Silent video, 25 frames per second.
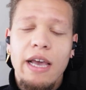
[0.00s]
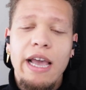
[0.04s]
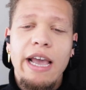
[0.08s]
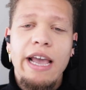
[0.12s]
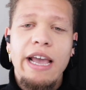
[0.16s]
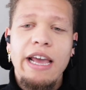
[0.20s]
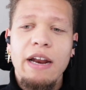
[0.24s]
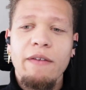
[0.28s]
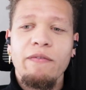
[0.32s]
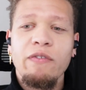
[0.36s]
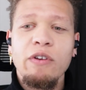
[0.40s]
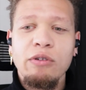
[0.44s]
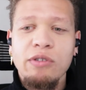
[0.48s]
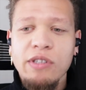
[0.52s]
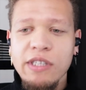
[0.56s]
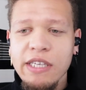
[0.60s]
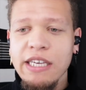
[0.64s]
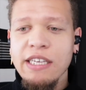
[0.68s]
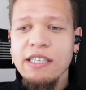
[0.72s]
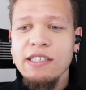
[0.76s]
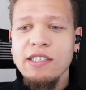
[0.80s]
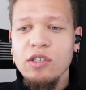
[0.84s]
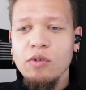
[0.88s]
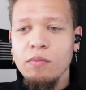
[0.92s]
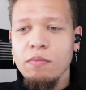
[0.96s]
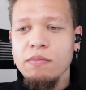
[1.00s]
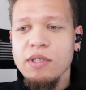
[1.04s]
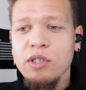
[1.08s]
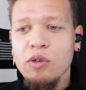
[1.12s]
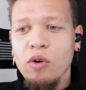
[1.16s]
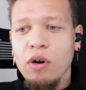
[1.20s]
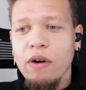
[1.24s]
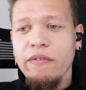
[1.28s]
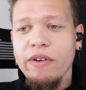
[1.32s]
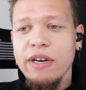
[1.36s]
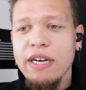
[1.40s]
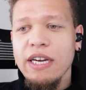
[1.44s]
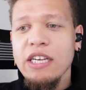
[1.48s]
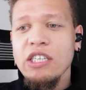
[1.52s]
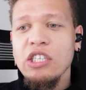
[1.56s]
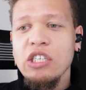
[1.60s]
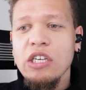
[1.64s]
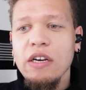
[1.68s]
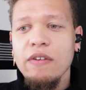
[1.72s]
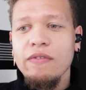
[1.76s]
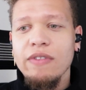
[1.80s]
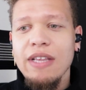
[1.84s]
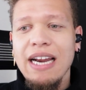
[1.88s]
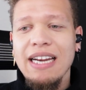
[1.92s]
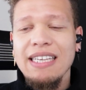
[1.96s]
And if you see some sort of
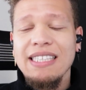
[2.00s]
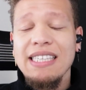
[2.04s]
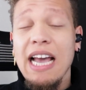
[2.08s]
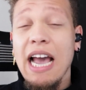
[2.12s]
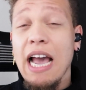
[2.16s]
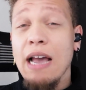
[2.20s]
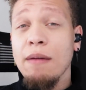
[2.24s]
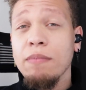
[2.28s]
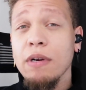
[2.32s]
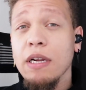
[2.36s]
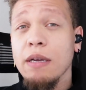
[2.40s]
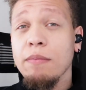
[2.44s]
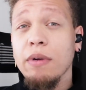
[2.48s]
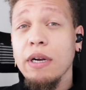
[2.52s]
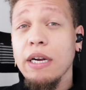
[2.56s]
initiative that is happening,